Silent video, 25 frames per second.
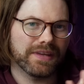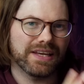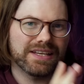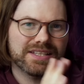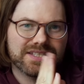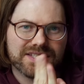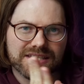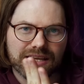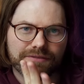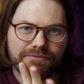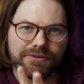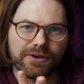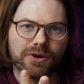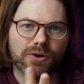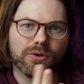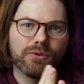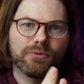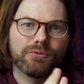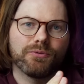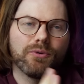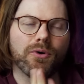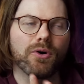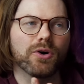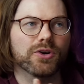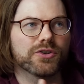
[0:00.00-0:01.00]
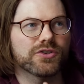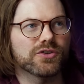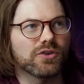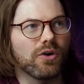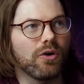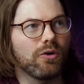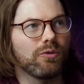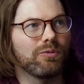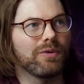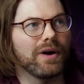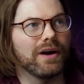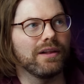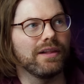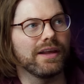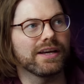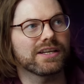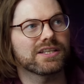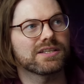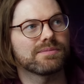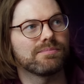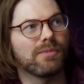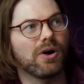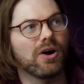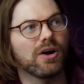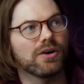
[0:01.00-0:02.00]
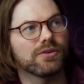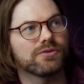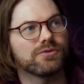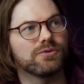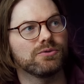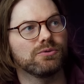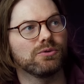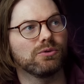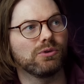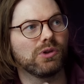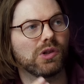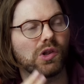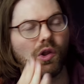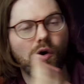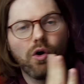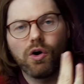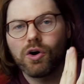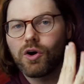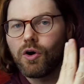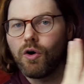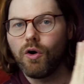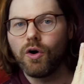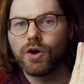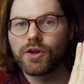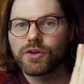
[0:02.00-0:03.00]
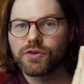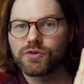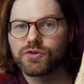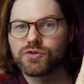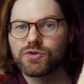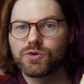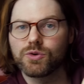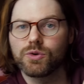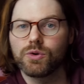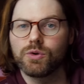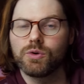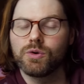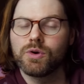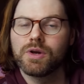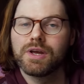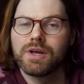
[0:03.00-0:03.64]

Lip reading: It's difficult for software like Smart to lock on to